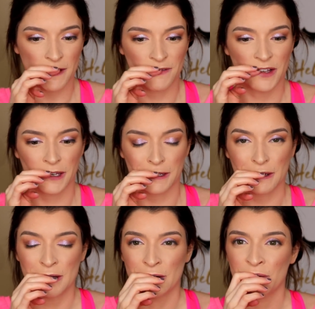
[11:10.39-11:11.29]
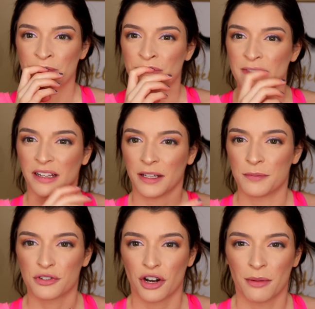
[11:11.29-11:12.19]
I feel like a
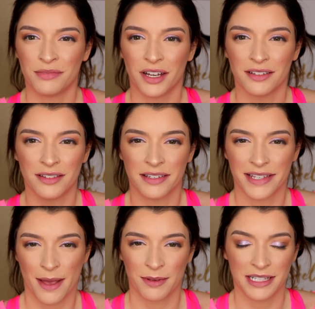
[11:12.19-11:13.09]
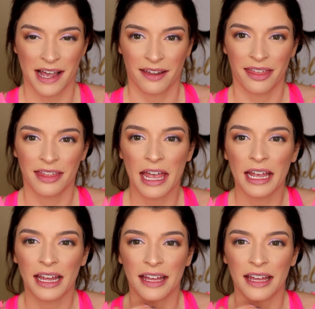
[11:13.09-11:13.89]
lip scrub does the same exact thing,